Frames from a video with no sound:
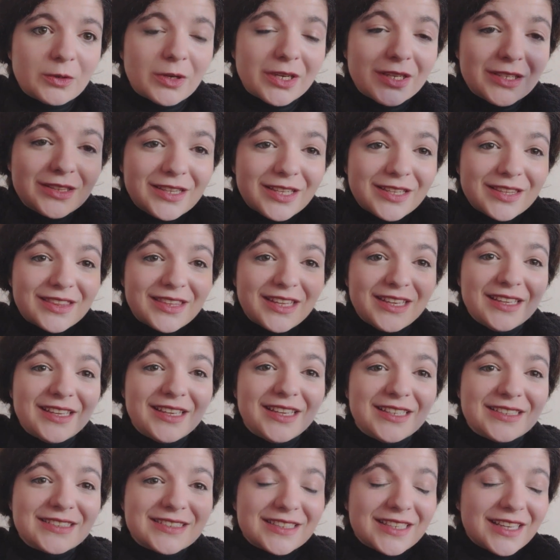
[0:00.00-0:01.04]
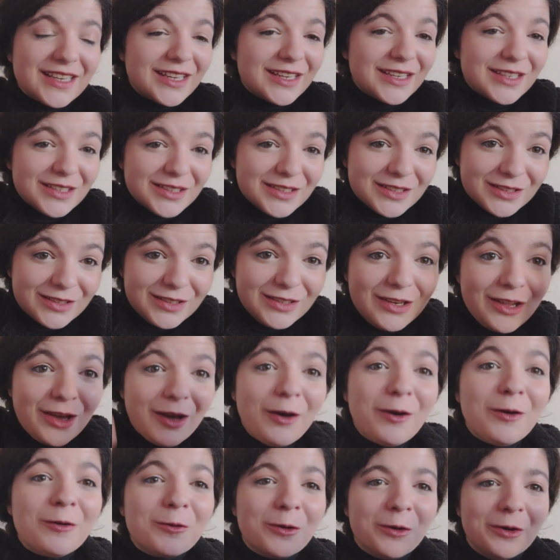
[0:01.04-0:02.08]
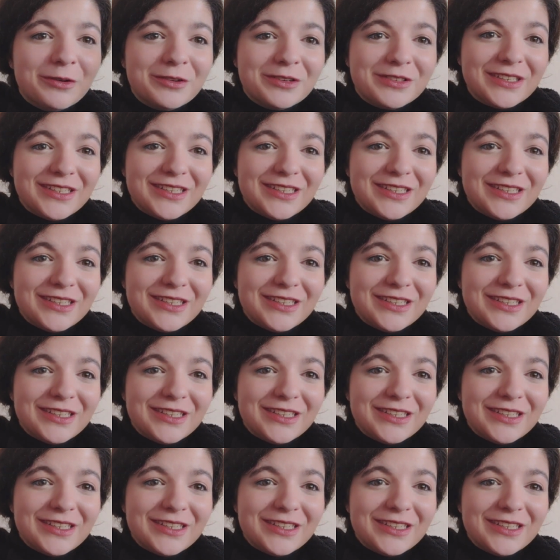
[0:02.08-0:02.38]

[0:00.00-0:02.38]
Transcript: And the thing is, no,